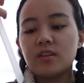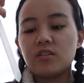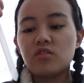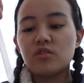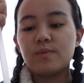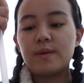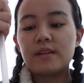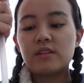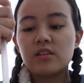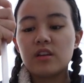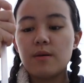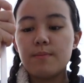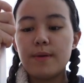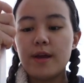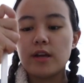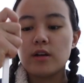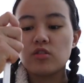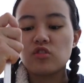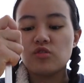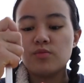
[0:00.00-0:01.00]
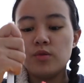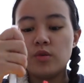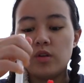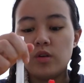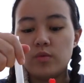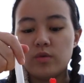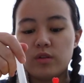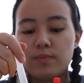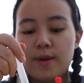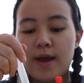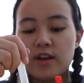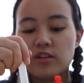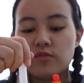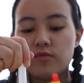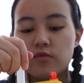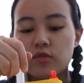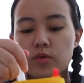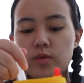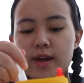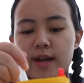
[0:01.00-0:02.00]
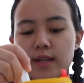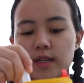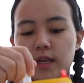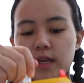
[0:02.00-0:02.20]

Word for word: This is basically a mango smoothie with passion fruit and